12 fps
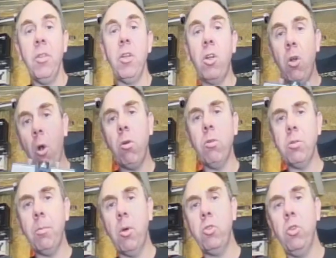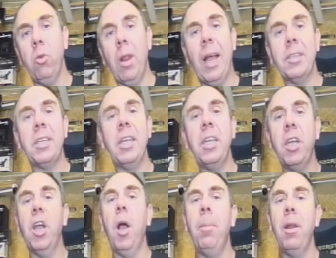The goggles module has a
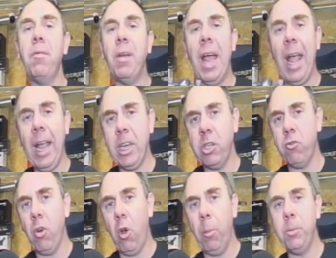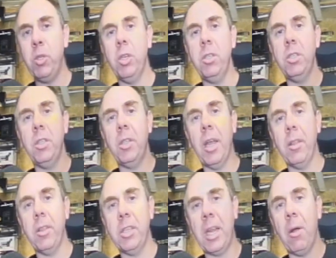couple of extra options that
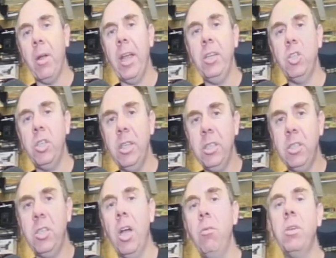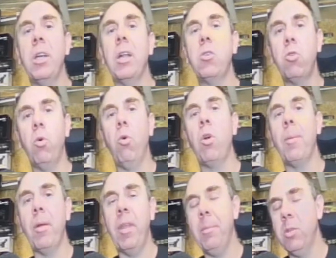the Scout HDs don't, and I'll talk
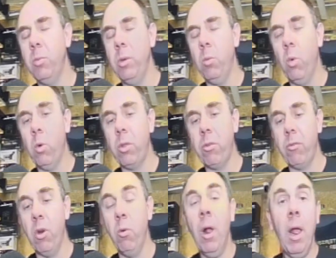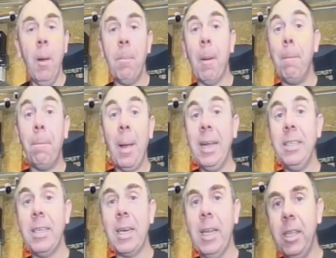about them as we walk through, but
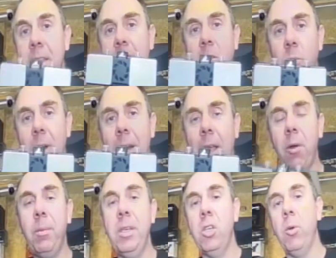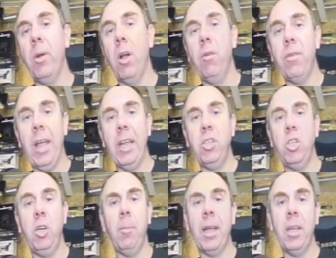basically this will allow me to do it over
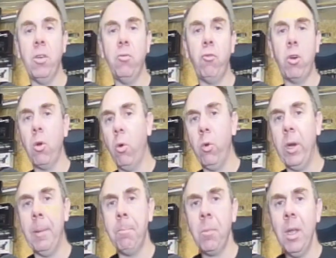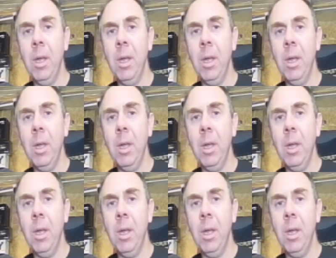HDMI and record it.